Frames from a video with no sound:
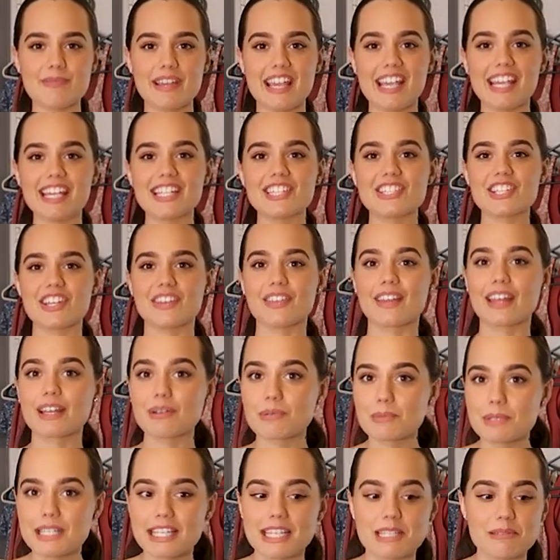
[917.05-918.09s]
page and
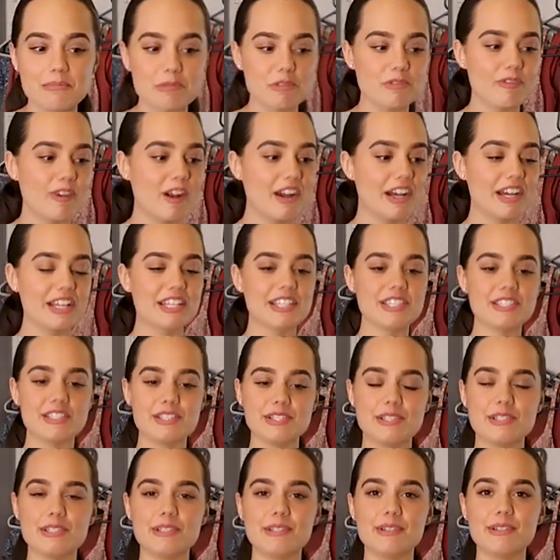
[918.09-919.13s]
then we can move on
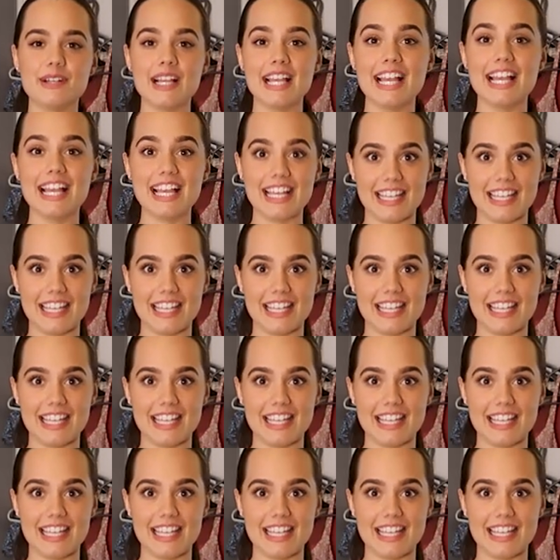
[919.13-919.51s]
to